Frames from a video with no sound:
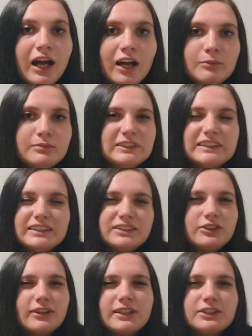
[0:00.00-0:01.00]
I'm set
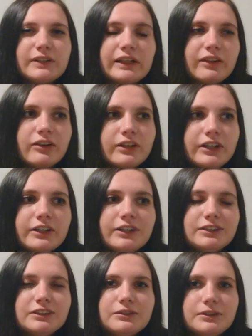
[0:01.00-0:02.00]
to graduate in three
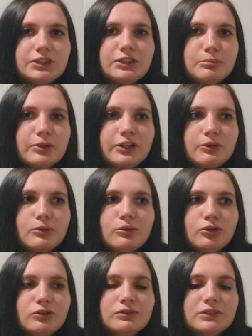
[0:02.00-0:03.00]
years, which is pretty
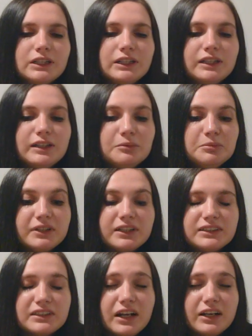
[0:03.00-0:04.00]
cool
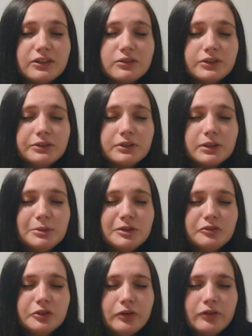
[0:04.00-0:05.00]
because I don't really want to be
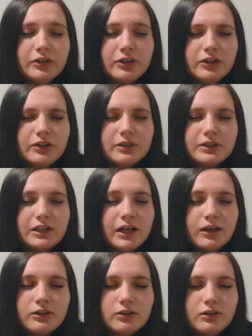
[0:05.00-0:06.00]
a fifth year
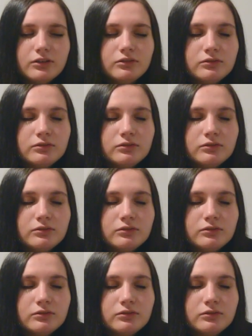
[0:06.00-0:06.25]
at all.